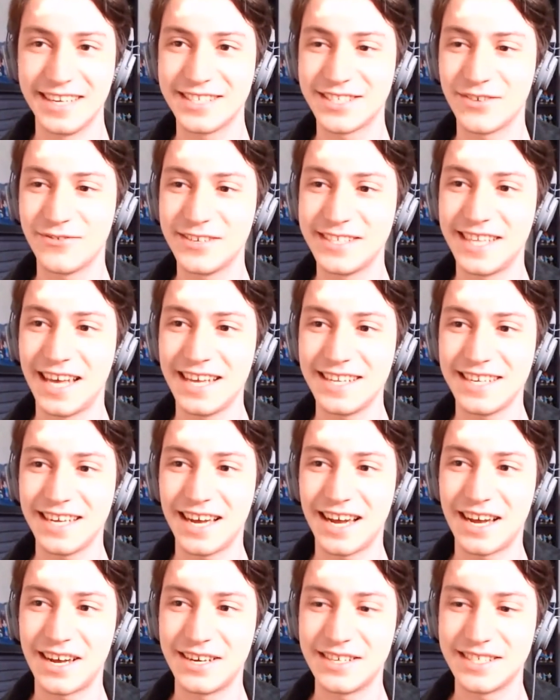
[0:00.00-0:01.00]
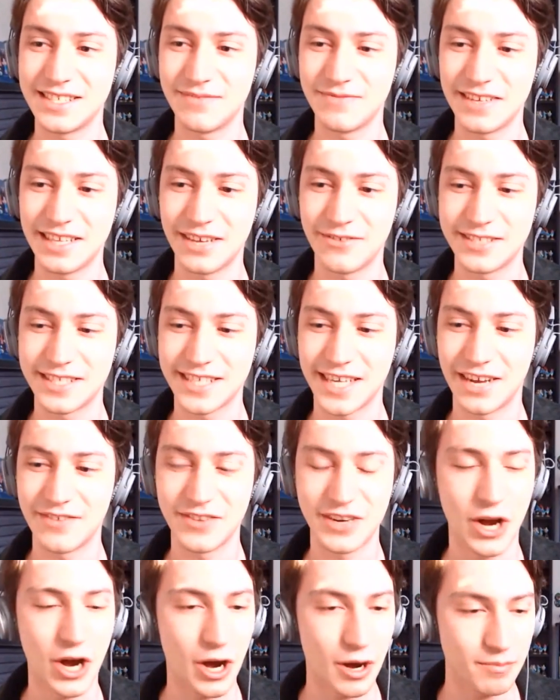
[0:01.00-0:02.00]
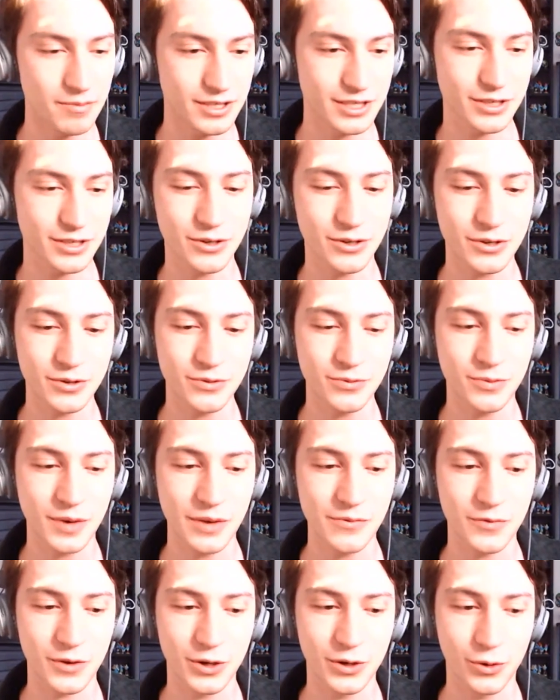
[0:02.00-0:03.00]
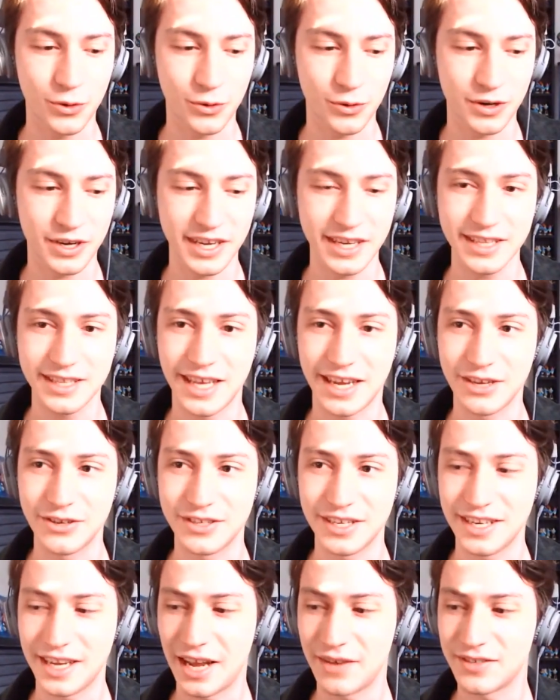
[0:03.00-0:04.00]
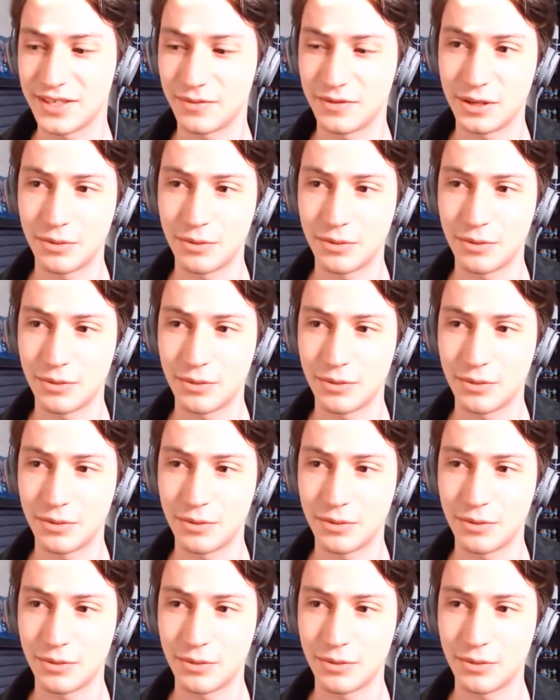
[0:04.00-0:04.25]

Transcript: So was that something that was kind of an obstacle when recording, that you didn't have someone